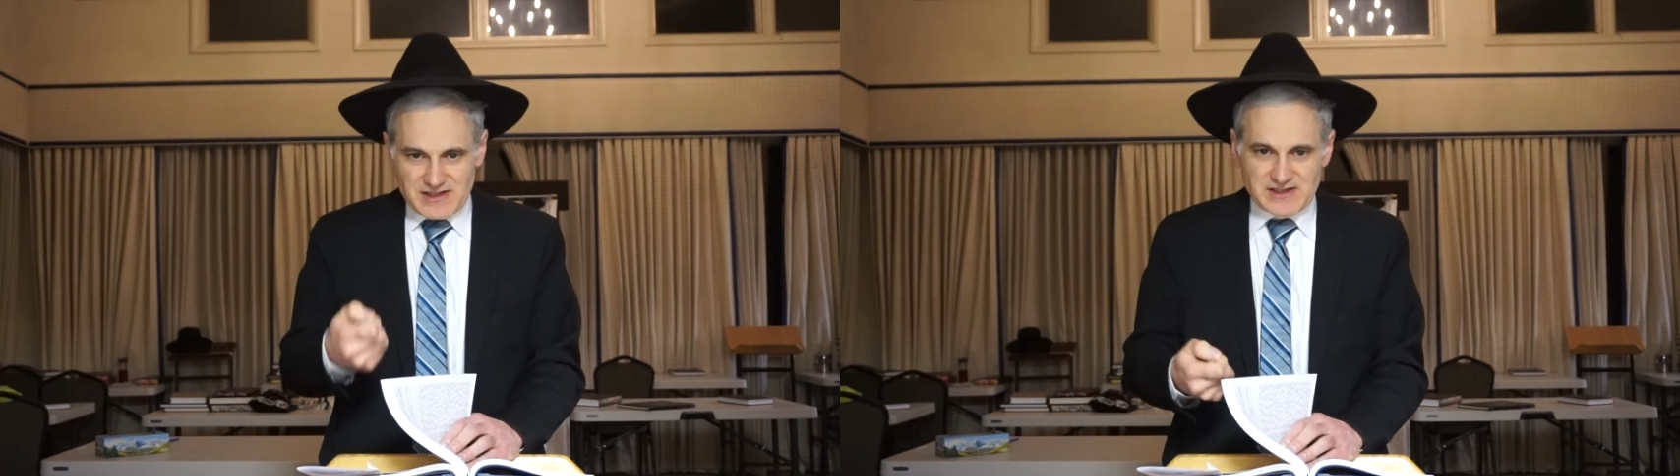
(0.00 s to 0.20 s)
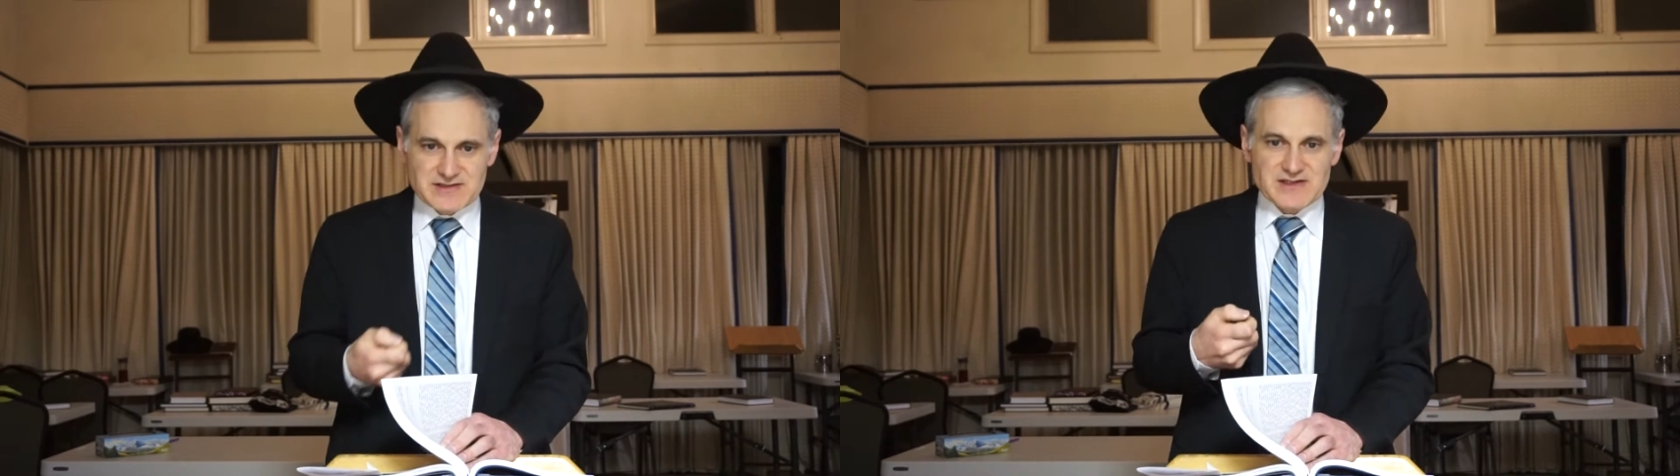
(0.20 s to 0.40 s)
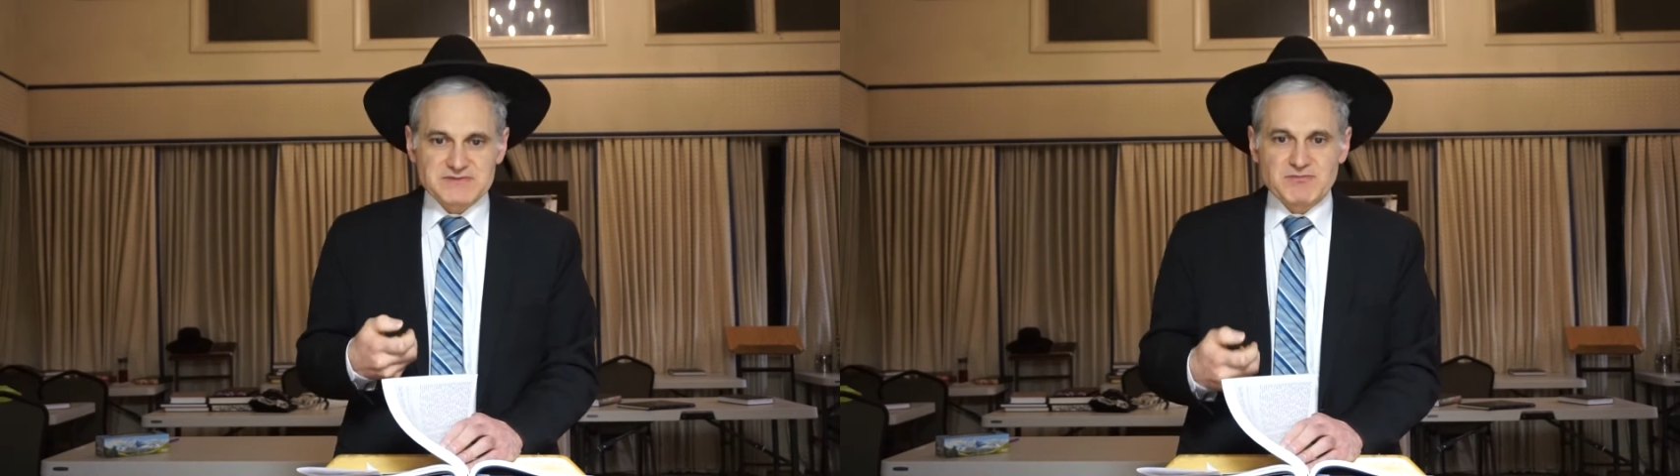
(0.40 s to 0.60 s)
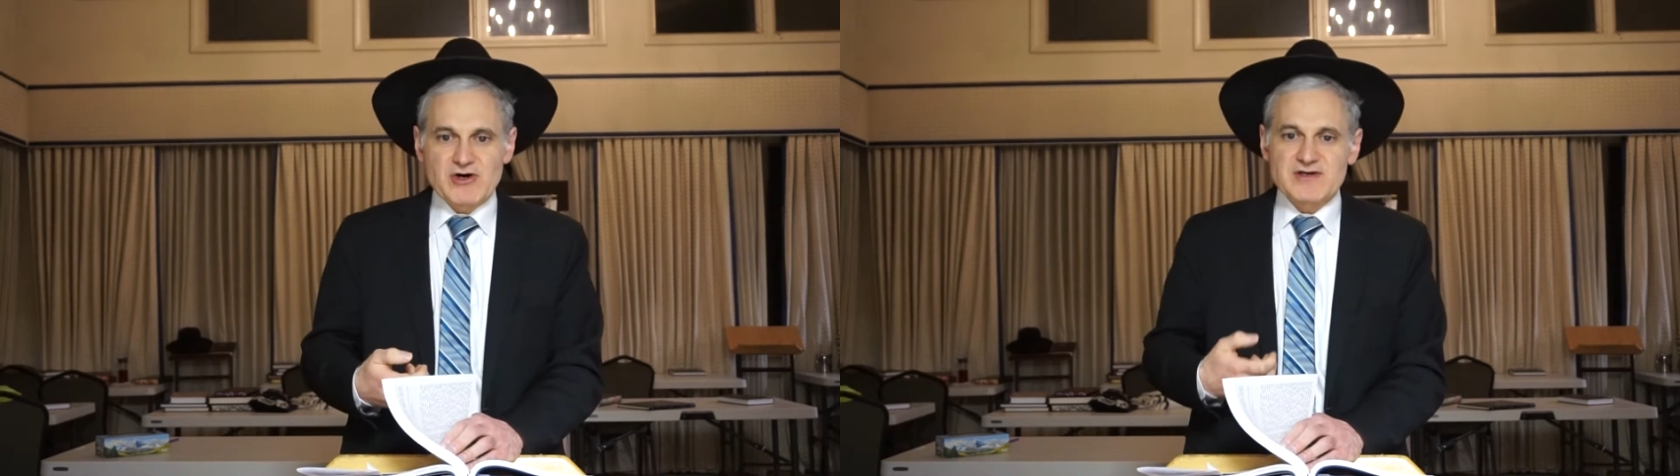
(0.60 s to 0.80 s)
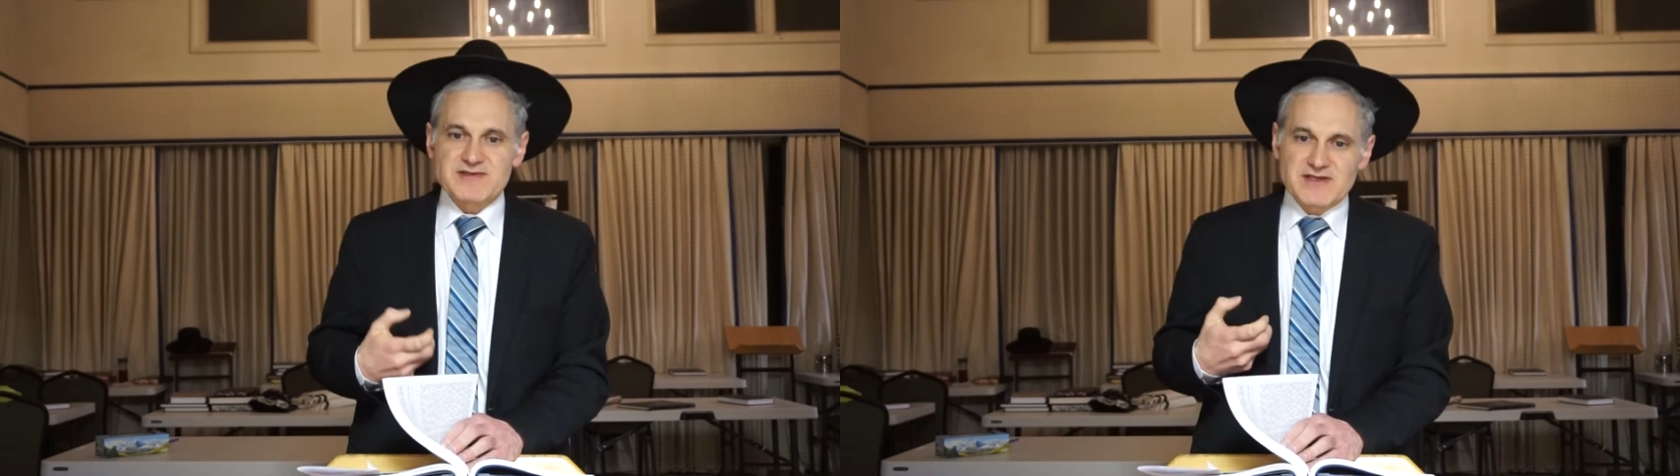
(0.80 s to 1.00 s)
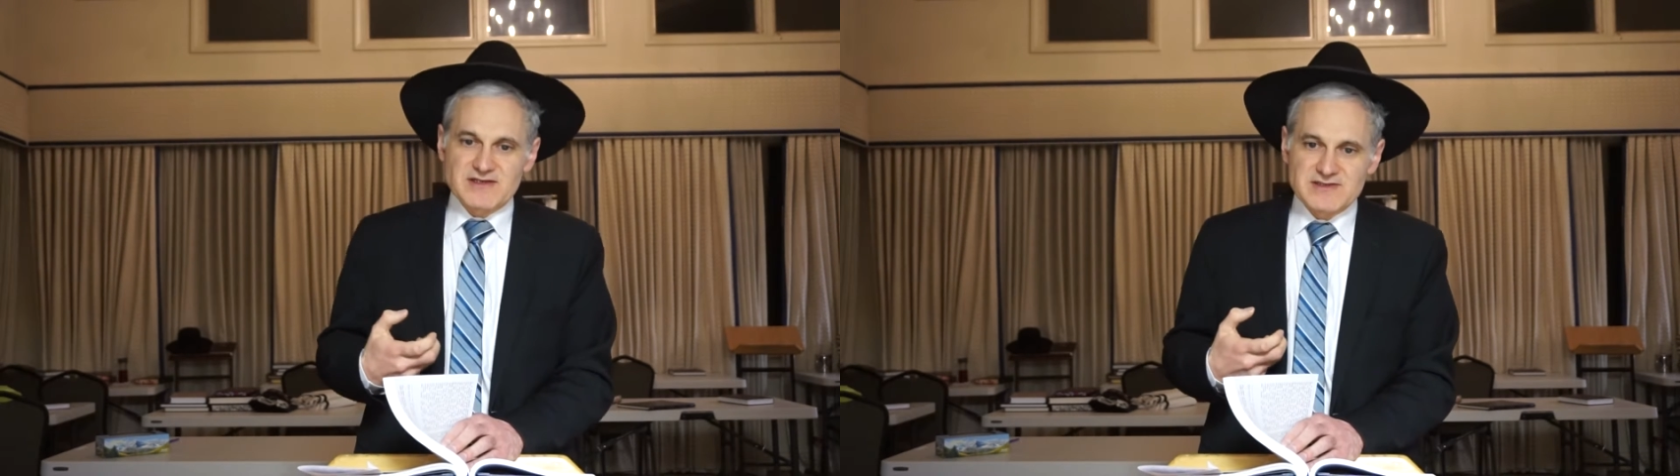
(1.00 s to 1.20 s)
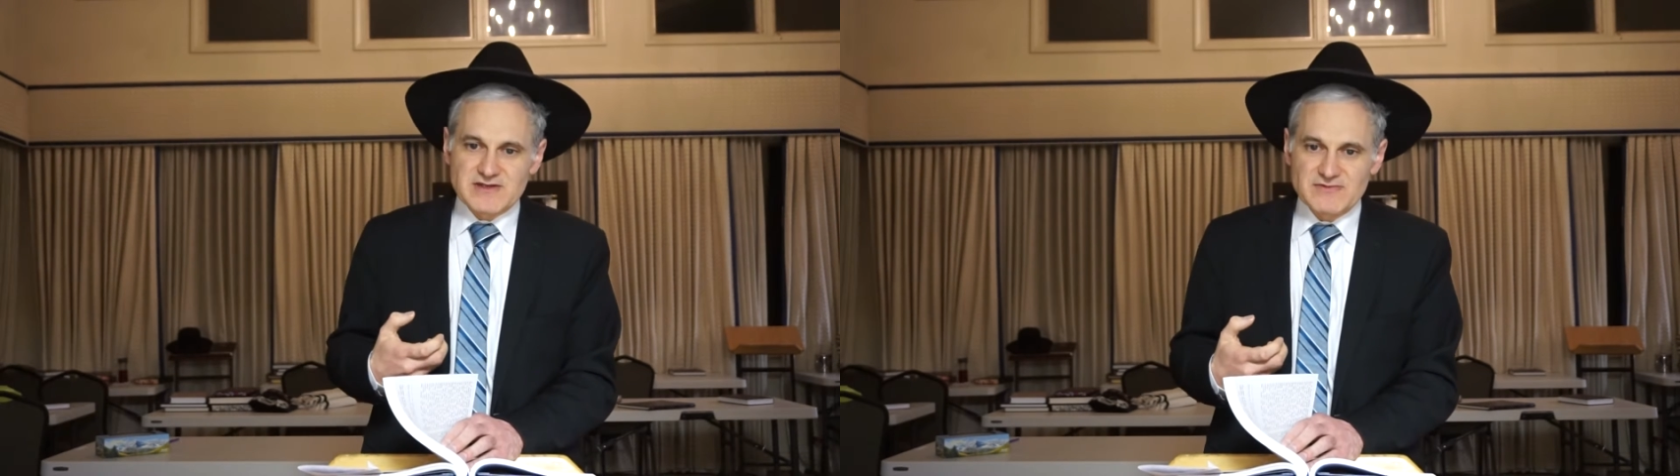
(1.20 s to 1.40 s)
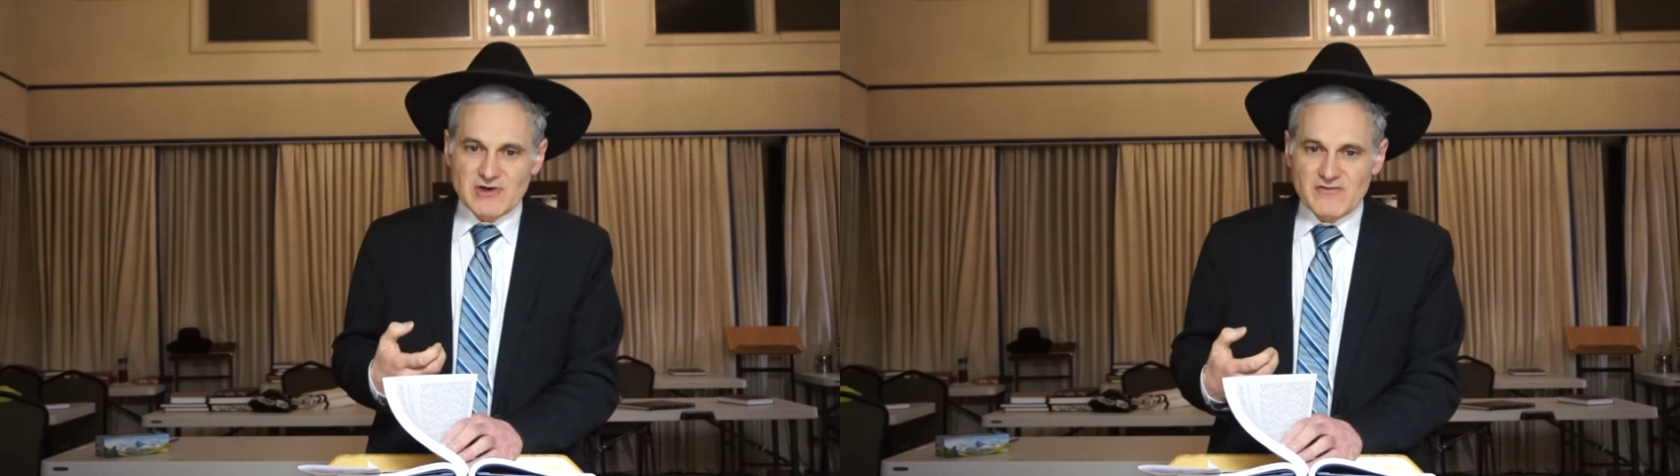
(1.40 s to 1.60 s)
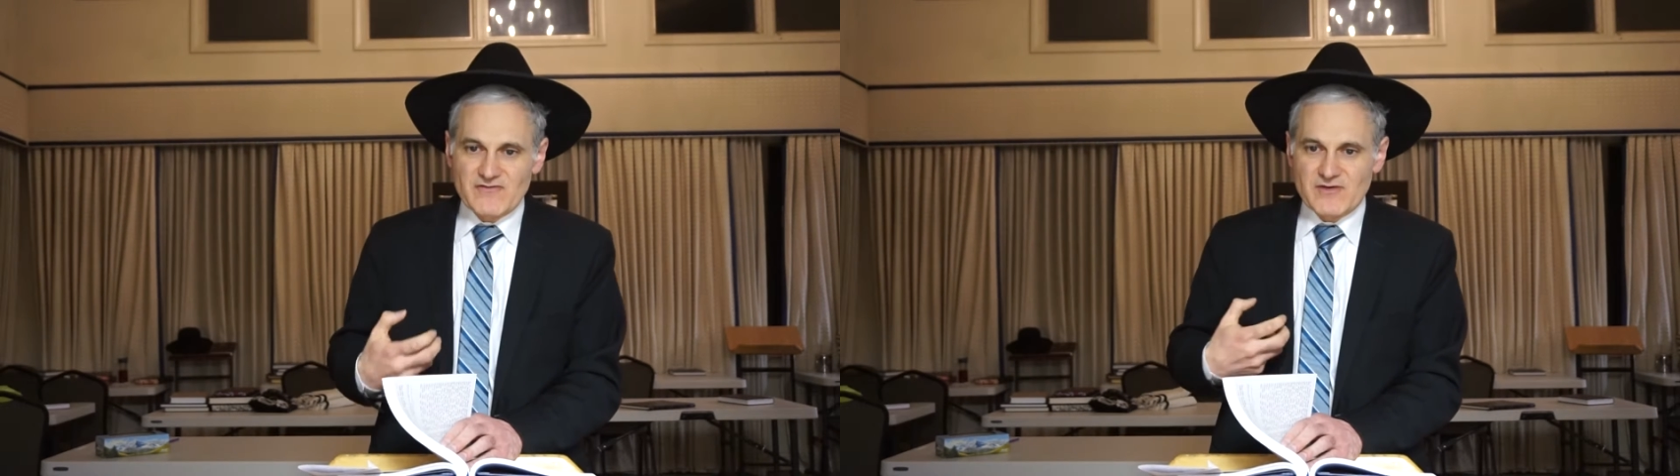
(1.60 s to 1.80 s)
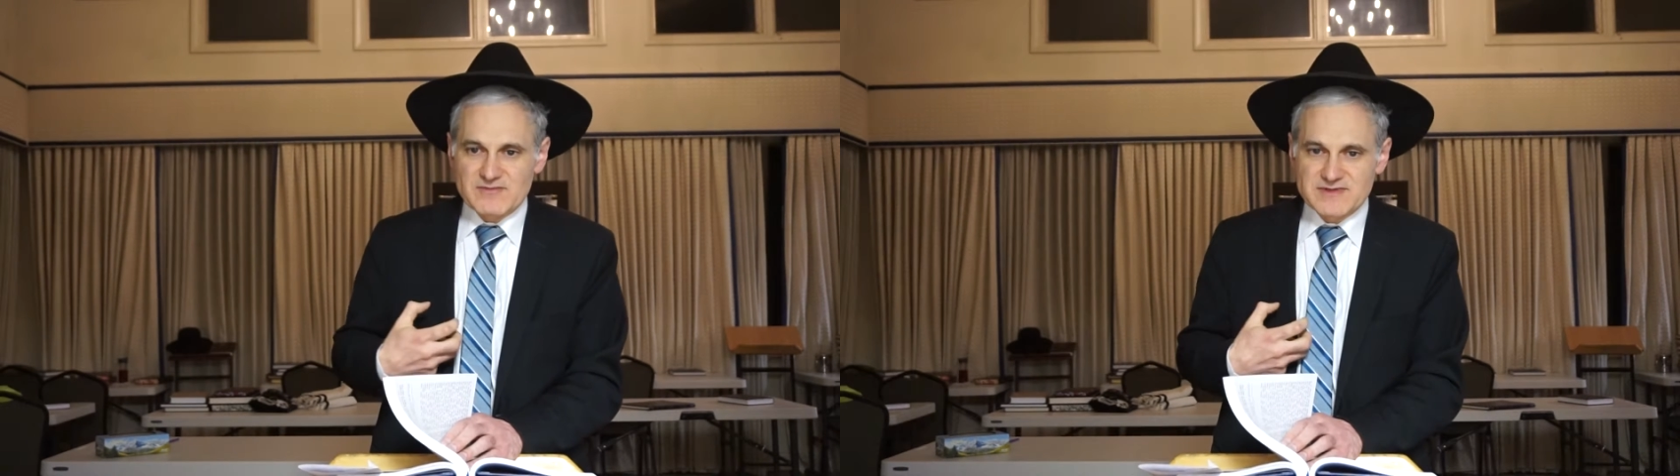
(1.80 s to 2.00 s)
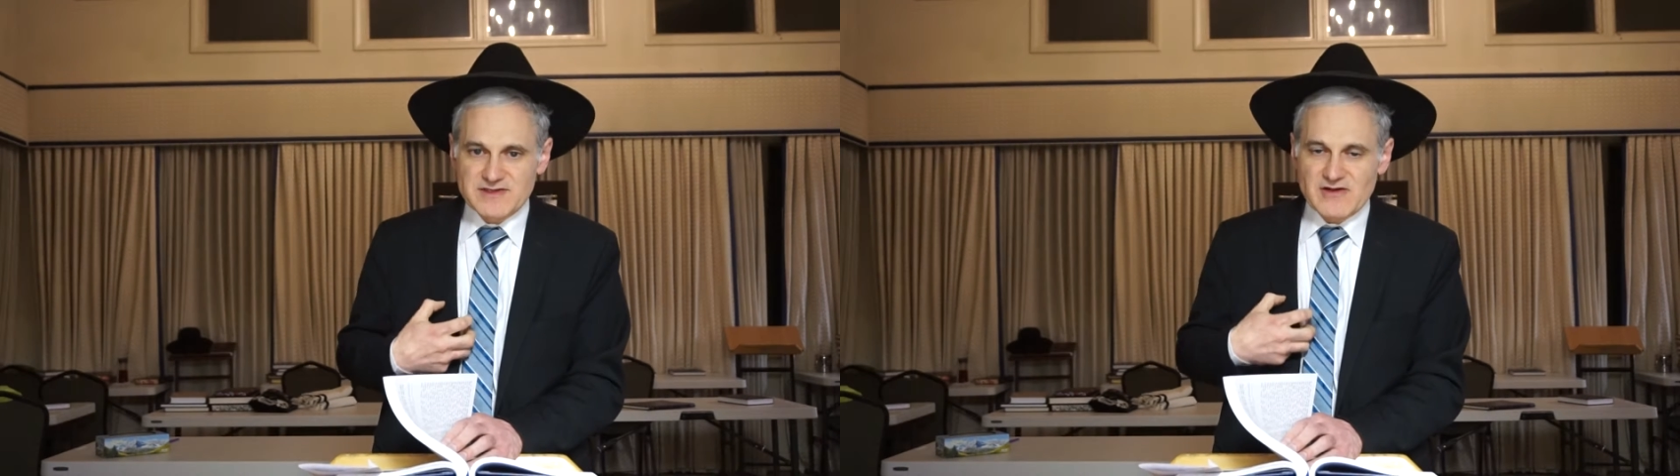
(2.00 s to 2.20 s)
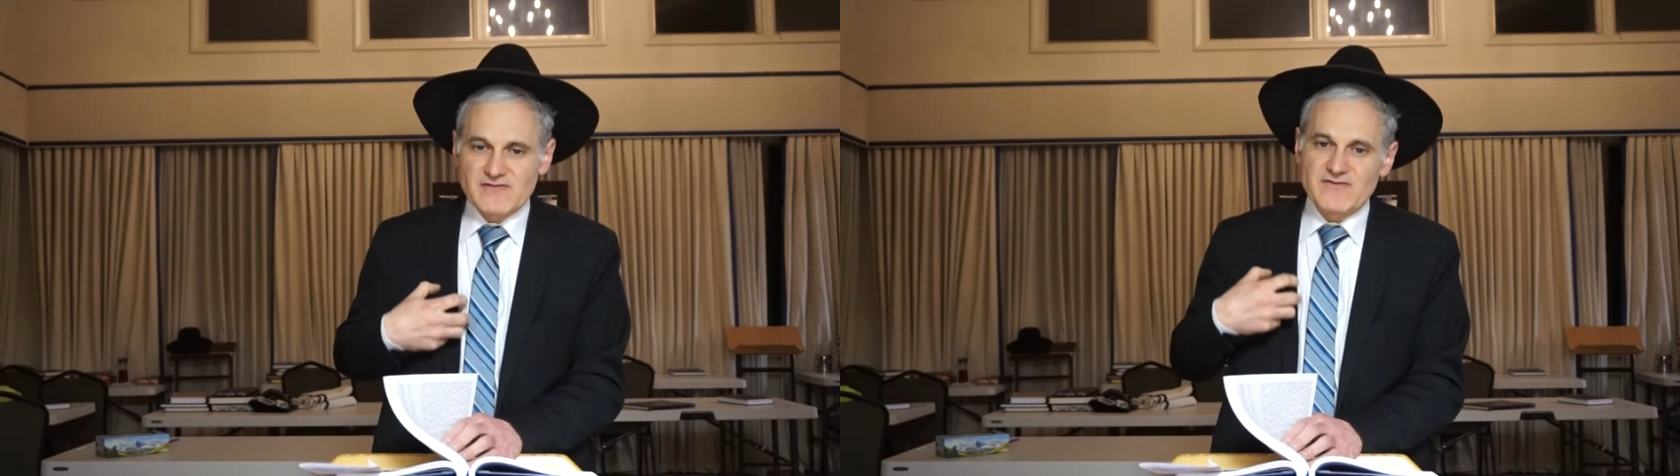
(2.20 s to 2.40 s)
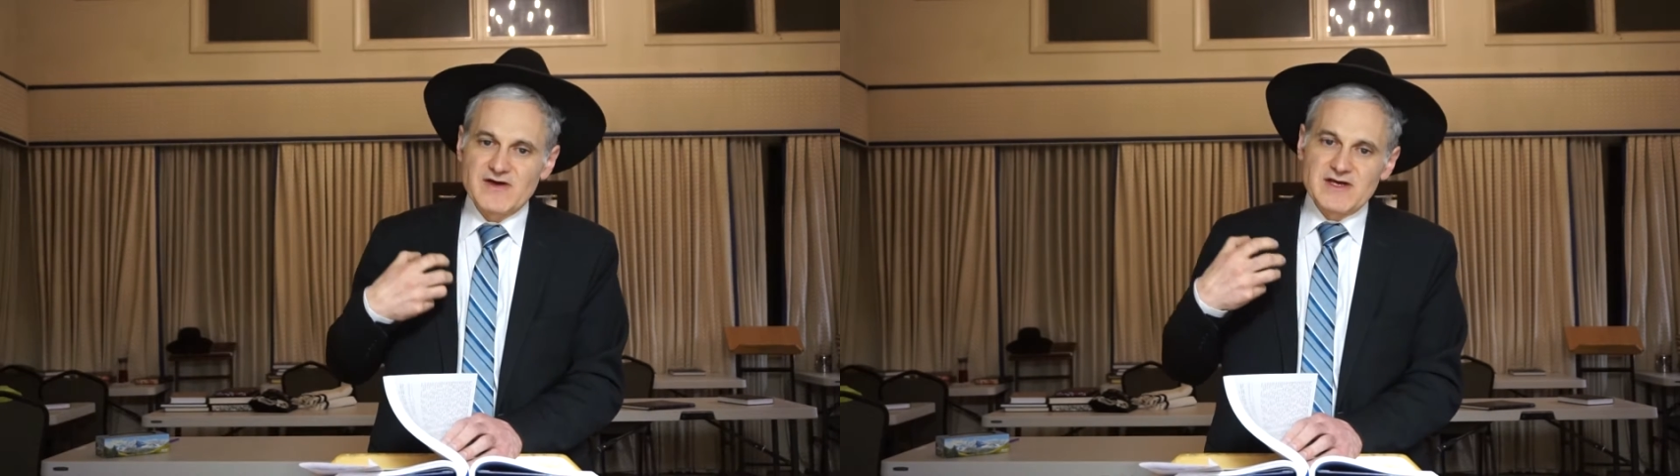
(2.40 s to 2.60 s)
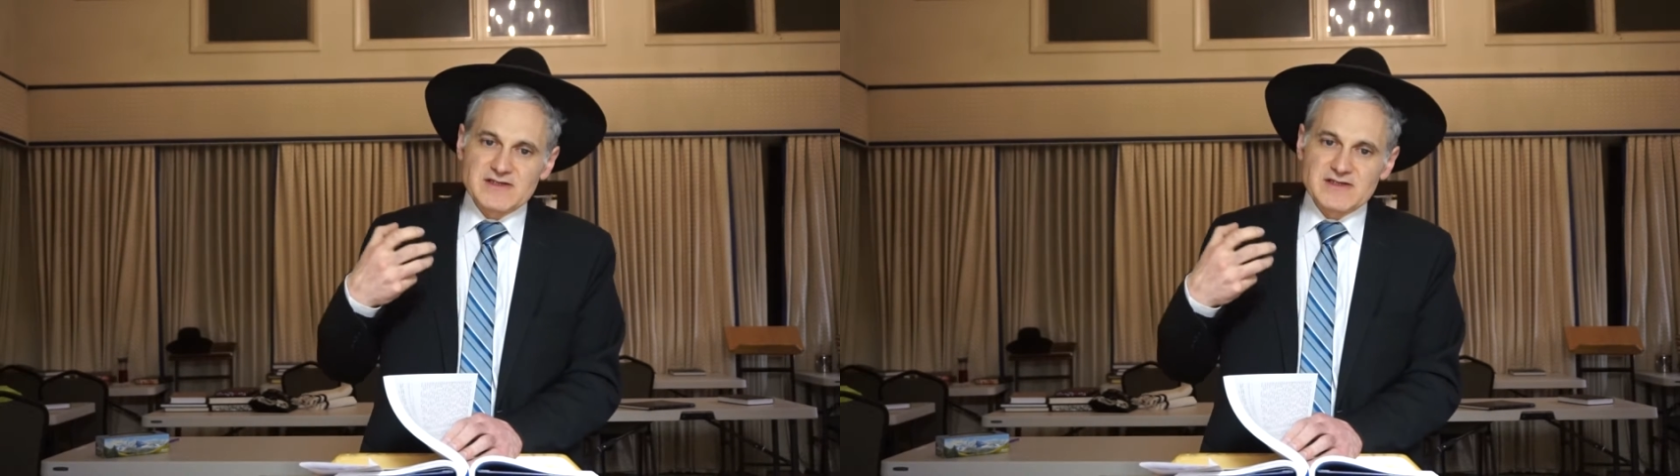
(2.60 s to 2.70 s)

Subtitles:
it's ashparas that he's giving over from himself